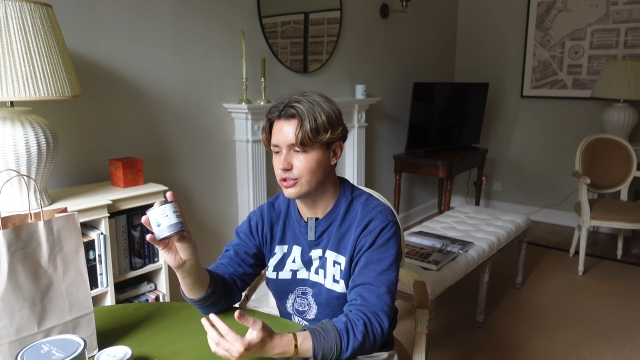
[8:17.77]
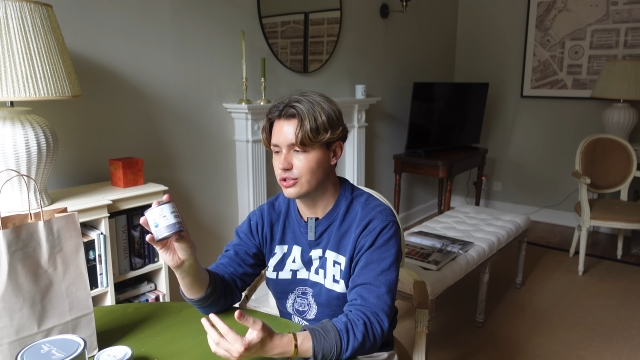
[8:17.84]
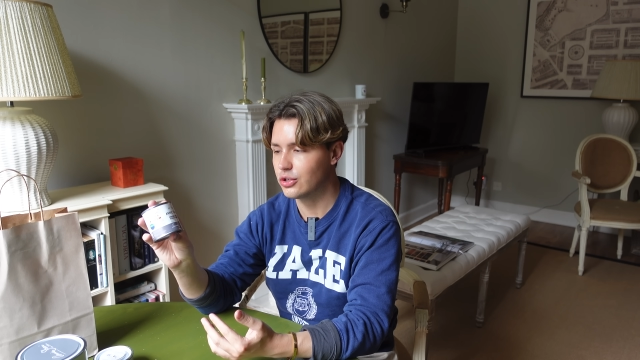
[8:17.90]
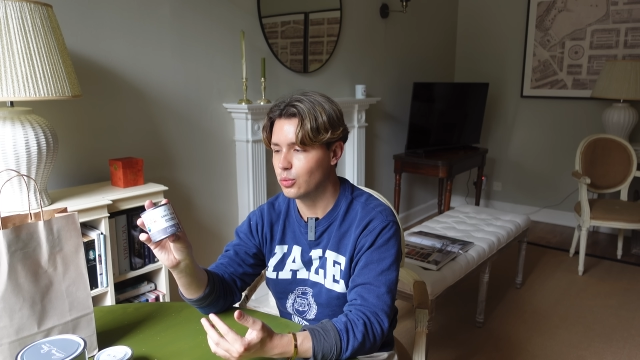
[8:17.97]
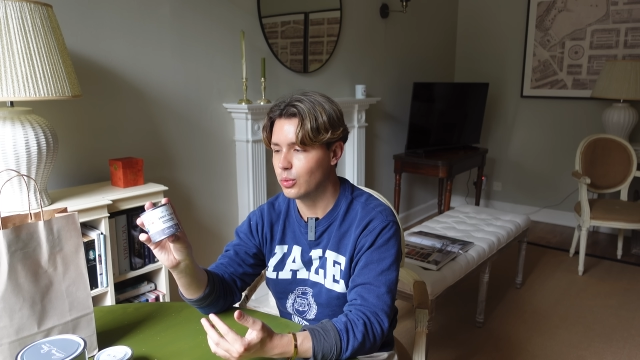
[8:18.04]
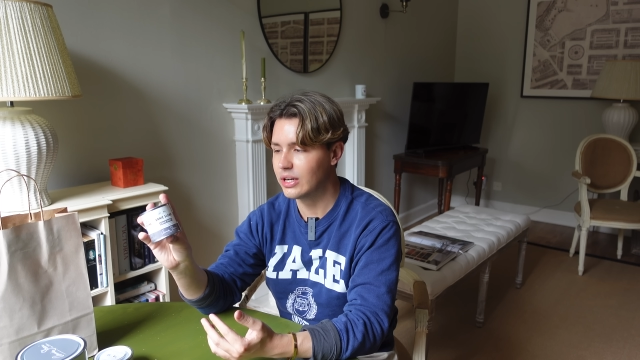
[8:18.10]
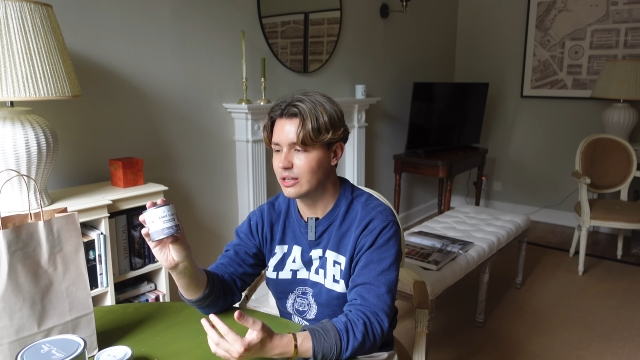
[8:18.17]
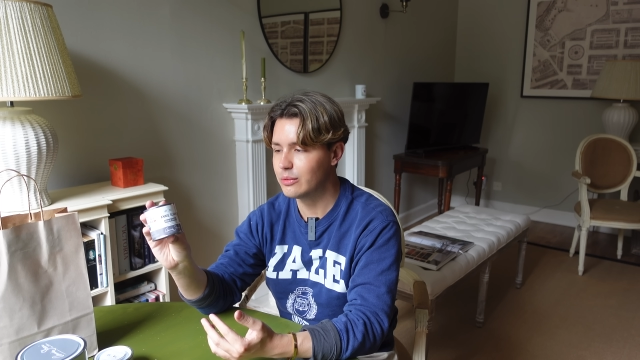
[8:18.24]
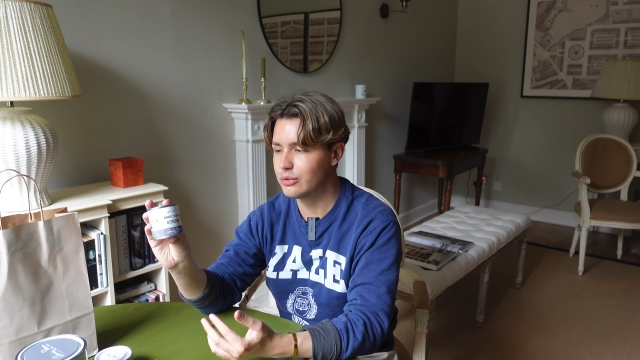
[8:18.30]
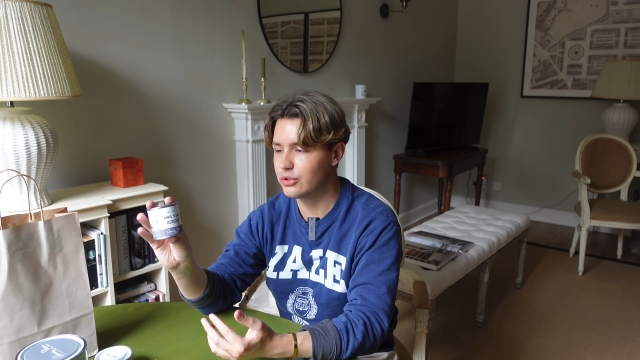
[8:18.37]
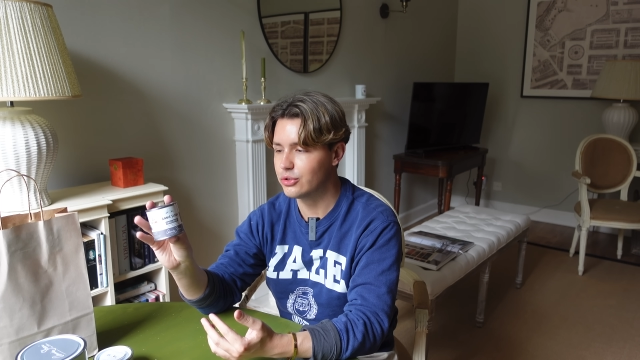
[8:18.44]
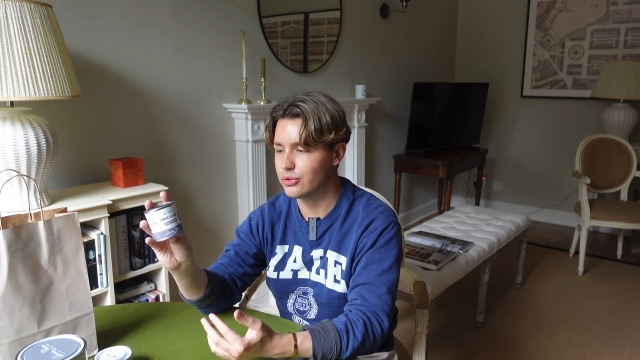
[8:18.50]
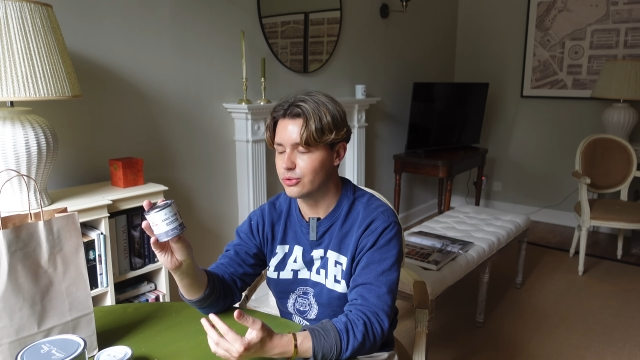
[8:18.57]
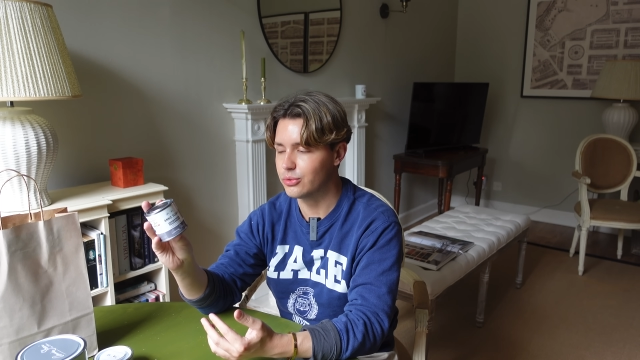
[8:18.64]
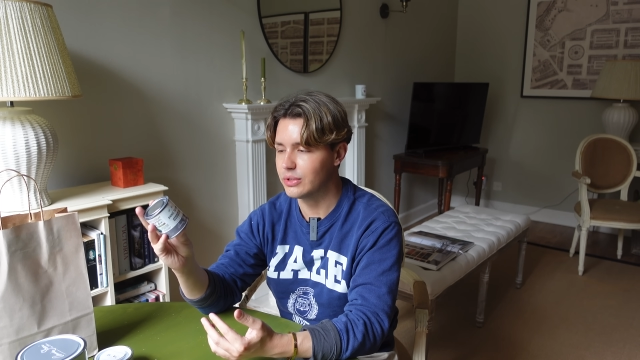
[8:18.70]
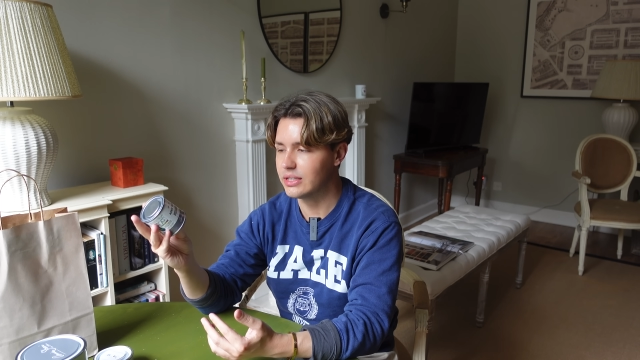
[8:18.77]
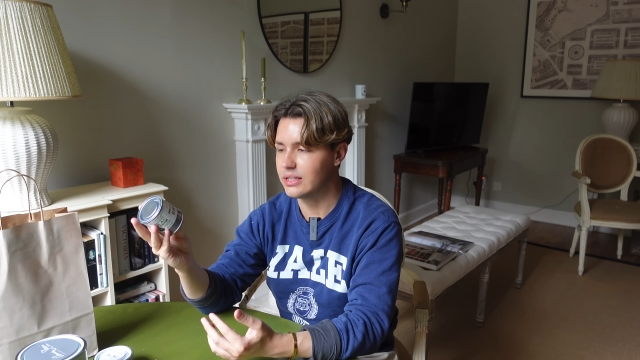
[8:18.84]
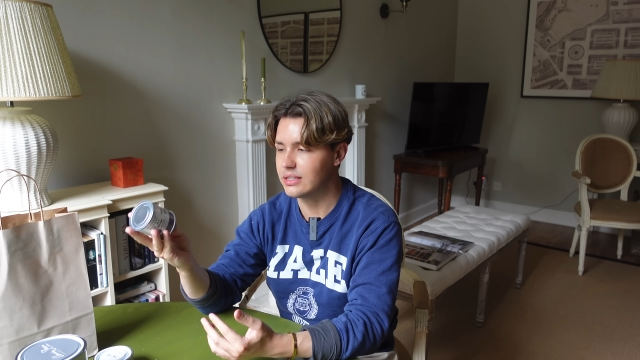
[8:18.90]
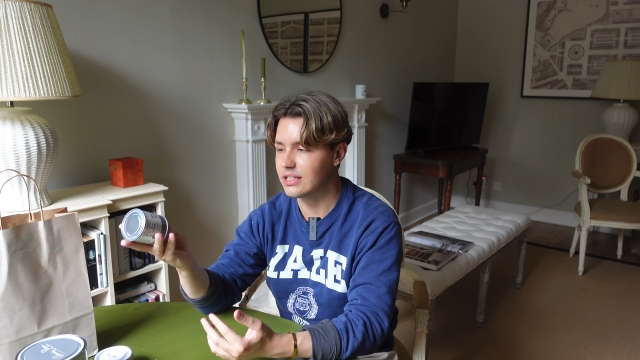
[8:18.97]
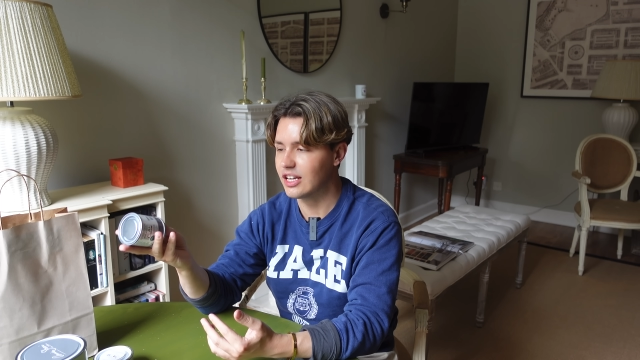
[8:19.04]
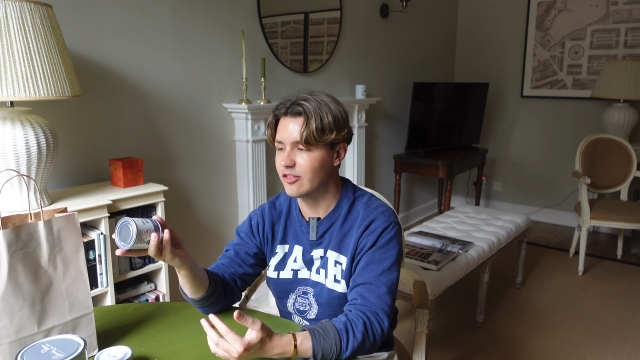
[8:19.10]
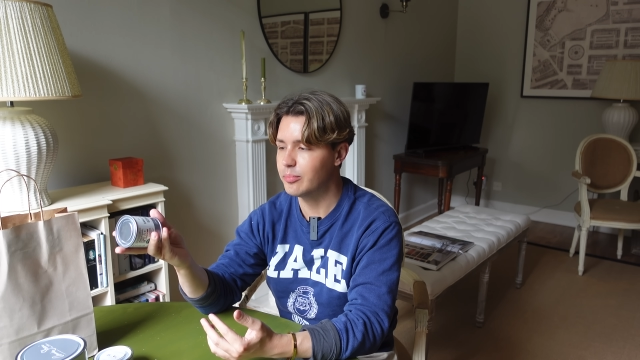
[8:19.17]
So what I will do
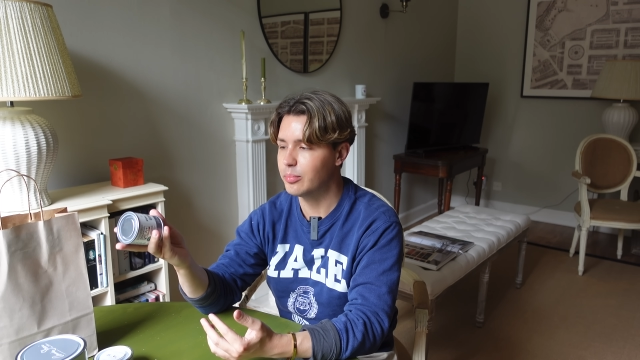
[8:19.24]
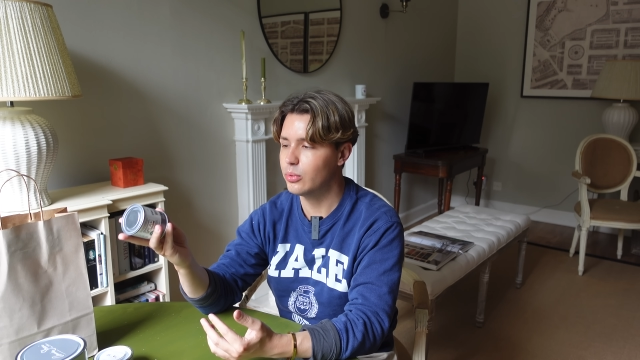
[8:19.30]
is I've